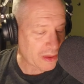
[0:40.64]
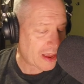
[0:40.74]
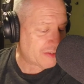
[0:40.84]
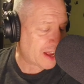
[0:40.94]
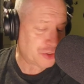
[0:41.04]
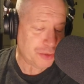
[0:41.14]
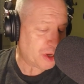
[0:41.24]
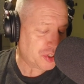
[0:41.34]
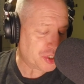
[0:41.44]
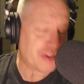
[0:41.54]
I've got too
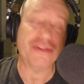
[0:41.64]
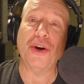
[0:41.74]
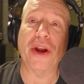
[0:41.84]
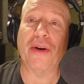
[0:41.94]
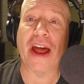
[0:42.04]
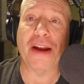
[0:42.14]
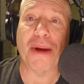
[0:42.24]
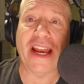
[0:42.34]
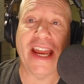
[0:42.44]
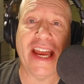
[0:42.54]
much stuff going around in
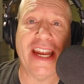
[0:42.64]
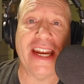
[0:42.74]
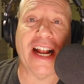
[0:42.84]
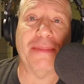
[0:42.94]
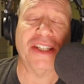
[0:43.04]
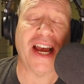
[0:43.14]
my head, and I'm